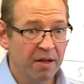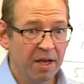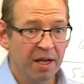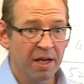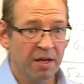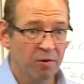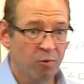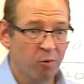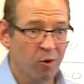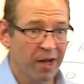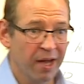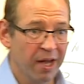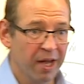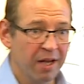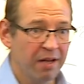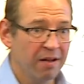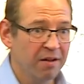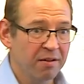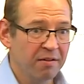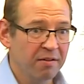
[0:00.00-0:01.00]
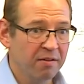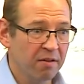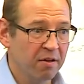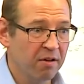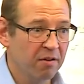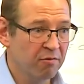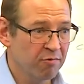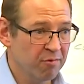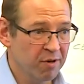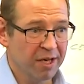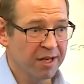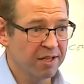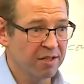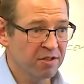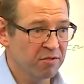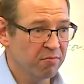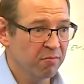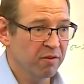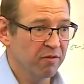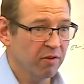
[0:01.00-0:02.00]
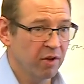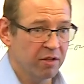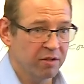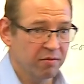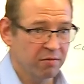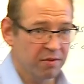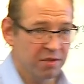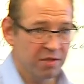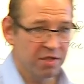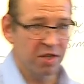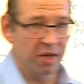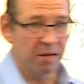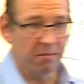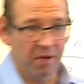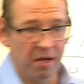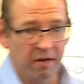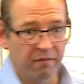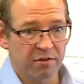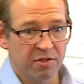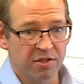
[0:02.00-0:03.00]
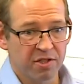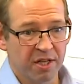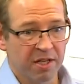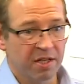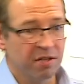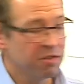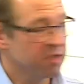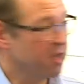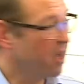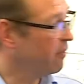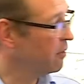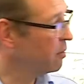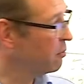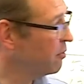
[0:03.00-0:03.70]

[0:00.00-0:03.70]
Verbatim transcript: in a way that really doesn't provide them with the same cover as they're used to having